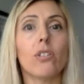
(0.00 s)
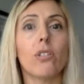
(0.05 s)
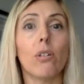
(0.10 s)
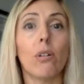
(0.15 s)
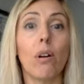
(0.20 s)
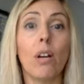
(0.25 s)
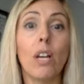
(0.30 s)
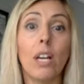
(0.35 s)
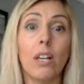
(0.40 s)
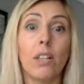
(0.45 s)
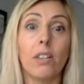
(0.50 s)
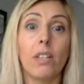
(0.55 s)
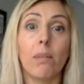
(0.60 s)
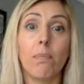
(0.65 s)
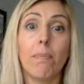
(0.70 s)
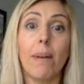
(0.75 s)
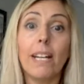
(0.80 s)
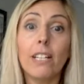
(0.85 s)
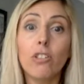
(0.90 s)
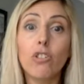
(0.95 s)
So the
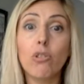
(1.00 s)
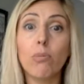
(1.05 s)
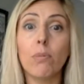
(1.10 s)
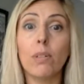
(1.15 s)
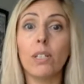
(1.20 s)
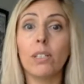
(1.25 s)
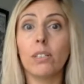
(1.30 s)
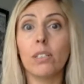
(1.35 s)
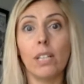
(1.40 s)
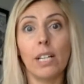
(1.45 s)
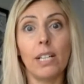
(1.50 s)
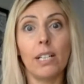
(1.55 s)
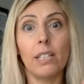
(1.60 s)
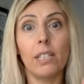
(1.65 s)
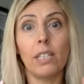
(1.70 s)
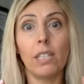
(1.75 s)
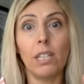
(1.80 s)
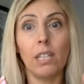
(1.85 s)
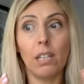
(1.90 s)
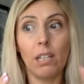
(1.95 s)
management
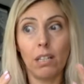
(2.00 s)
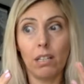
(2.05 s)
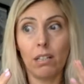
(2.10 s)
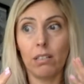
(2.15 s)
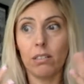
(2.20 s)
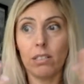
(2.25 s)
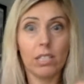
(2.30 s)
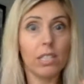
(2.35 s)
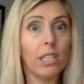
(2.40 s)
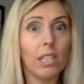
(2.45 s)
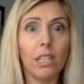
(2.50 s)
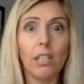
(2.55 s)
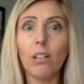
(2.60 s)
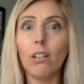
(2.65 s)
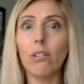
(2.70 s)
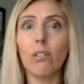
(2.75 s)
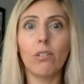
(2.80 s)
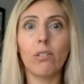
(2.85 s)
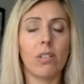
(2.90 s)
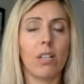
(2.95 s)
and the
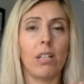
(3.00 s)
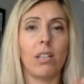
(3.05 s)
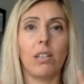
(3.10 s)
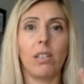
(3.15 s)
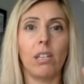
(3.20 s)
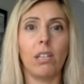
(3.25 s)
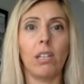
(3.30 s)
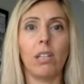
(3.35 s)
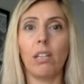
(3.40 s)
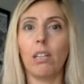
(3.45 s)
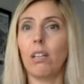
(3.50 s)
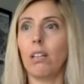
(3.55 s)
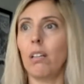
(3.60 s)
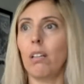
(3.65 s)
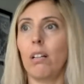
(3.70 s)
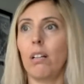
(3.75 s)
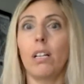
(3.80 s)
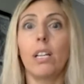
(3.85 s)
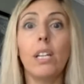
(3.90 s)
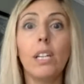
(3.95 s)
CEOs and
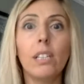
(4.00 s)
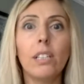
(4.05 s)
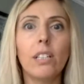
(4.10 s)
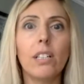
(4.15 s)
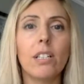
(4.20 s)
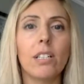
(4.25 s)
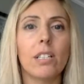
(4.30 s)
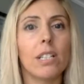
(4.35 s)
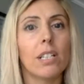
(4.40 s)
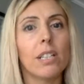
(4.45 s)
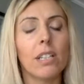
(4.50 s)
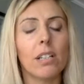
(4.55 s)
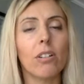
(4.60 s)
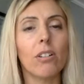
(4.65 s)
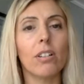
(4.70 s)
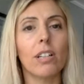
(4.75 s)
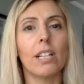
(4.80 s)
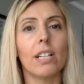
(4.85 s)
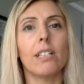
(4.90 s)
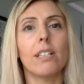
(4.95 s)
the leaders in the
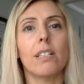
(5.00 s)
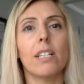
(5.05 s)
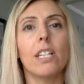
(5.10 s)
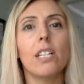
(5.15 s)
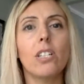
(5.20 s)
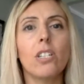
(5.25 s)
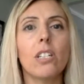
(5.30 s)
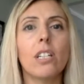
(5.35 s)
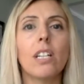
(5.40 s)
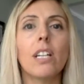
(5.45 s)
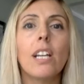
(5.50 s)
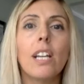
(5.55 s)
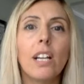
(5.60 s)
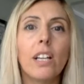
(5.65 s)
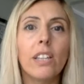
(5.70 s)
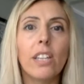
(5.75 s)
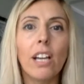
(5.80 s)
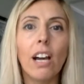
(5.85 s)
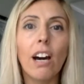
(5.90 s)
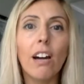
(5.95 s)
organization,
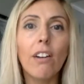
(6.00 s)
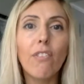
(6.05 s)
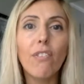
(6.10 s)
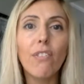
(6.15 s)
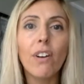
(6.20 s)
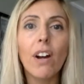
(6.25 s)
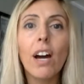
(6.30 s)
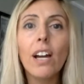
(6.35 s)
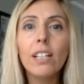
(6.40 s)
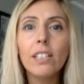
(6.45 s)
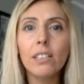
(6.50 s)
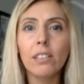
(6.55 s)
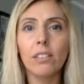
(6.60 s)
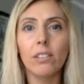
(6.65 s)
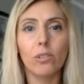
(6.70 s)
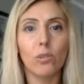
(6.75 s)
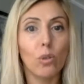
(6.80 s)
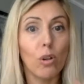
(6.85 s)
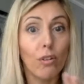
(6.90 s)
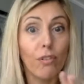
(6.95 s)
they are
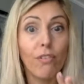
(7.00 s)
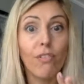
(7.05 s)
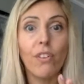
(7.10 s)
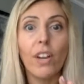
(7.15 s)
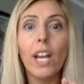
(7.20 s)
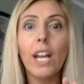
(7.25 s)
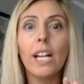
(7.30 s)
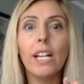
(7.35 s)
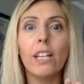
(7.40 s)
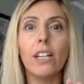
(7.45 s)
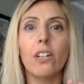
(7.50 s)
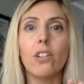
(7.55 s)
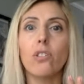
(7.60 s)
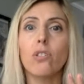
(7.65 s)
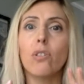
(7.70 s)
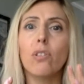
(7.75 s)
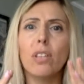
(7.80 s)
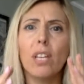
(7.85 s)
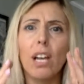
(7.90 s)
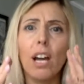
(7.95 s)
frightened of failure,
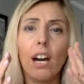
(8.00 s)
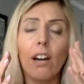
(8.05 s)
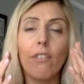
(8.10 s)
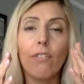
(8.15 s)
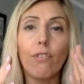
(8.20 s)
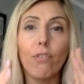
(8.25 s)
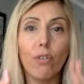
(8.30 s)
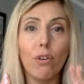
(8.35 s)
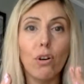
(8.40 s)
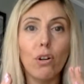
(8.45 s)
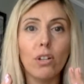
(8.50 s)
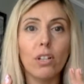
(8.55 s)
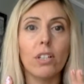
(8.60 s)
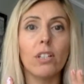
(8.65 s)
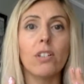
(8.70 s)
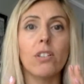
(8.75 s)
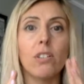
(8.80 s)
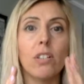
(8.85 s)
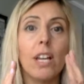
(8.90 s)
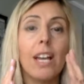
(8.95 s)
so they are
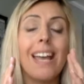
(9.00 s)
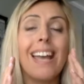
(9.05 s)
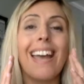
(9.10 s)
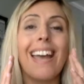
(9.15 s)
focused,